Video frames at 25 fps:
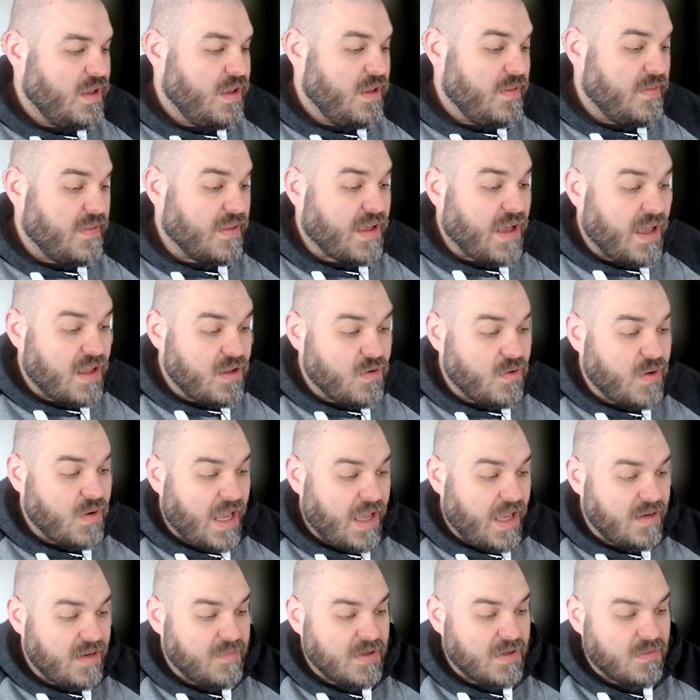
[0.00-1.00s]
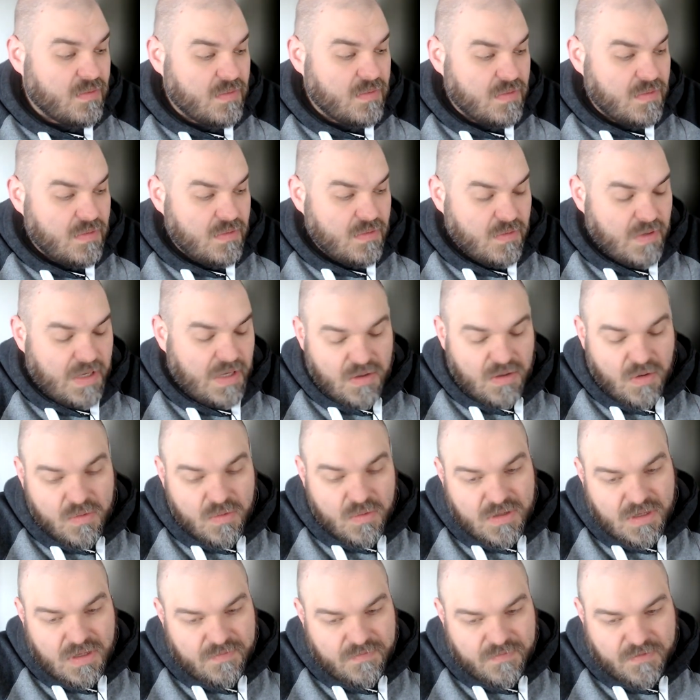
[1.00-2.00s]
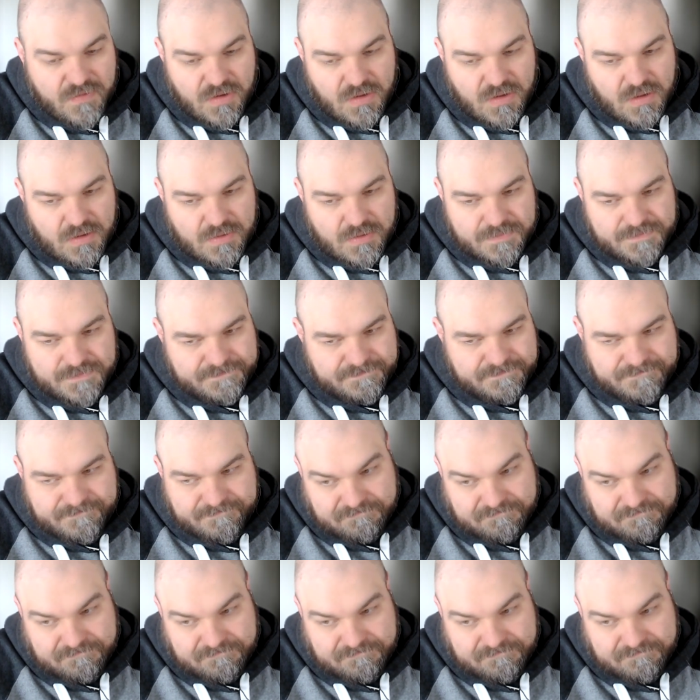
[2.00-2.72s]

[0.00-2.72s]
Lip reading: the guy who had owned it for